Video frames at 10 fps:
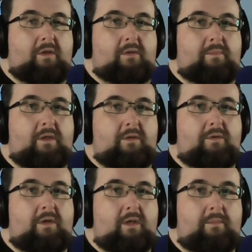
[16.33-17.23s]
Spartan
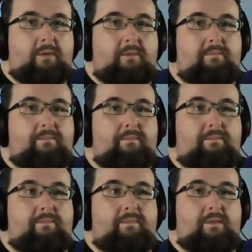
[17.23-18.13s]
Tribe?
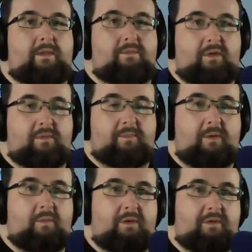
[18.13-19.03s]
This is
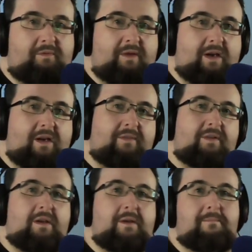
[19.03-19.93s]
Spartan125,
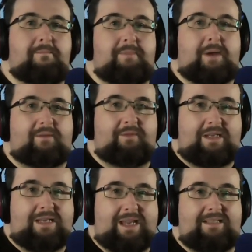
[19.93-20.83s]
back for
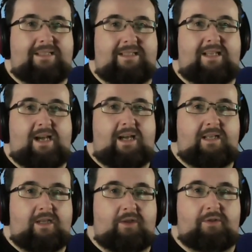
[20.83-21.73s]
yet
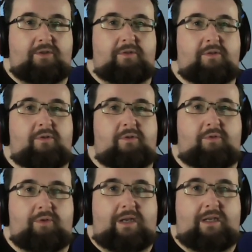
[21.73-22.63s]
another
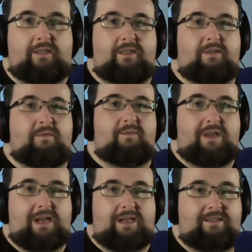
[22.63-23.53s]
great
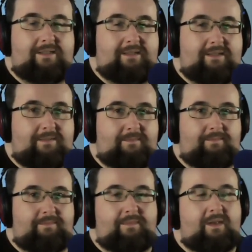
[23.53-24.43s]
reaction.
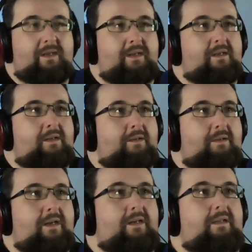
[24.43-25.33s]

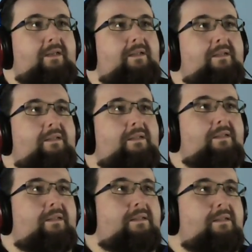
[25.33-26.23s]
Okay, this
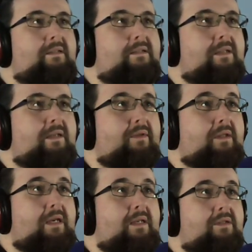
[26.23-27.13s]
is Naval
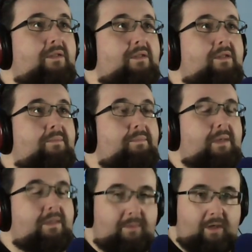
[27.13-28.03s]
Legends
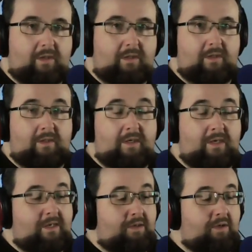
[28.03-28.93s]
Bismarck.
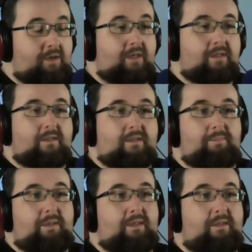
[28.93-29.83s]
You guys have
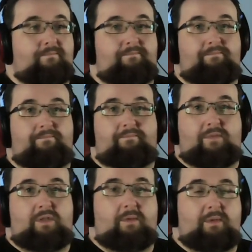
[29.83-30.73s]
been
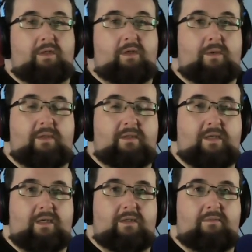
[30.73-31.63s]
jumping in the comment
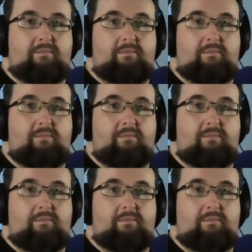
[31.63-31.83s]
section